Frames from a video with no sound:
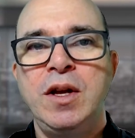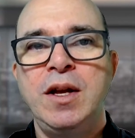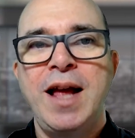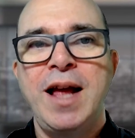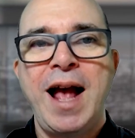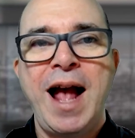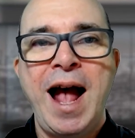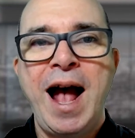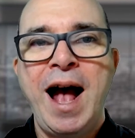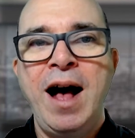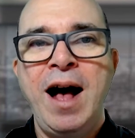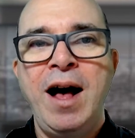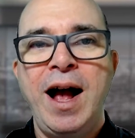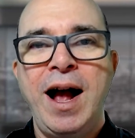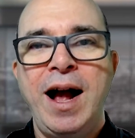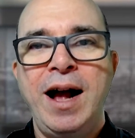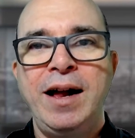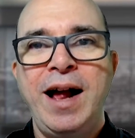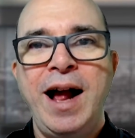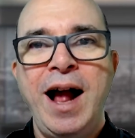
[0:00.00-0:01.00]
how
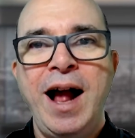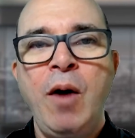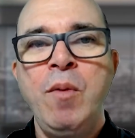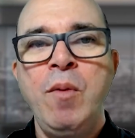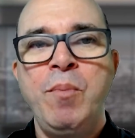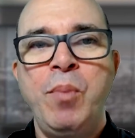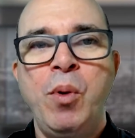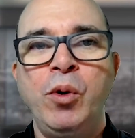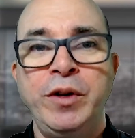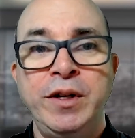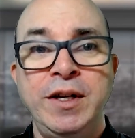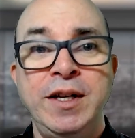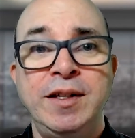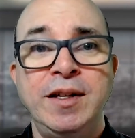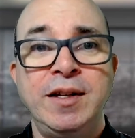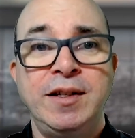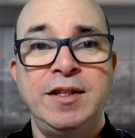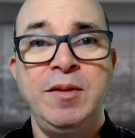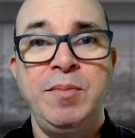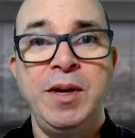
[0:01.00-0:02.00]
important is it
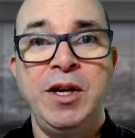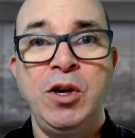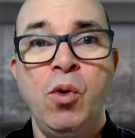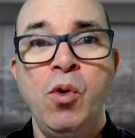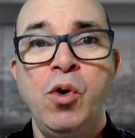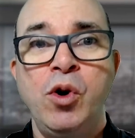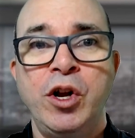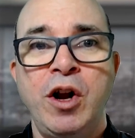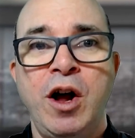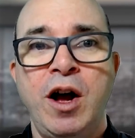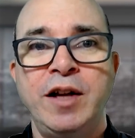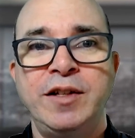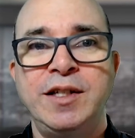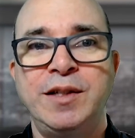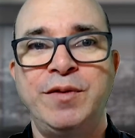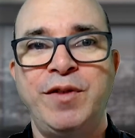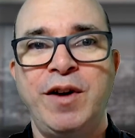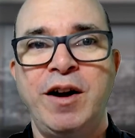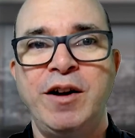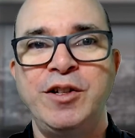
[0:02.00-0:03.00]
to be organized as
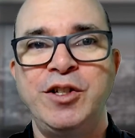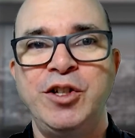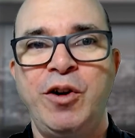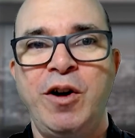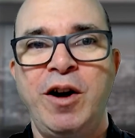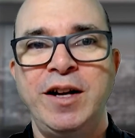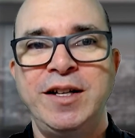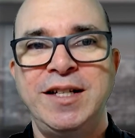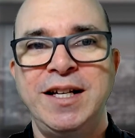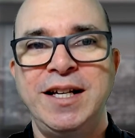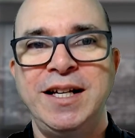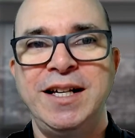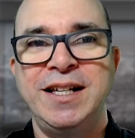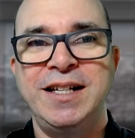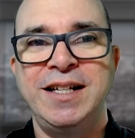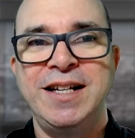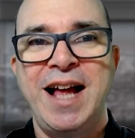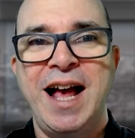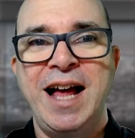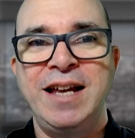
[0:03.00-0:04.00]
far as your IT
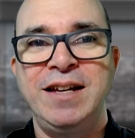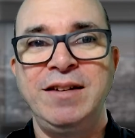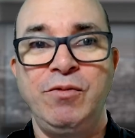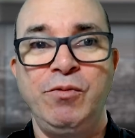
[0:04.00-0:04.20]
and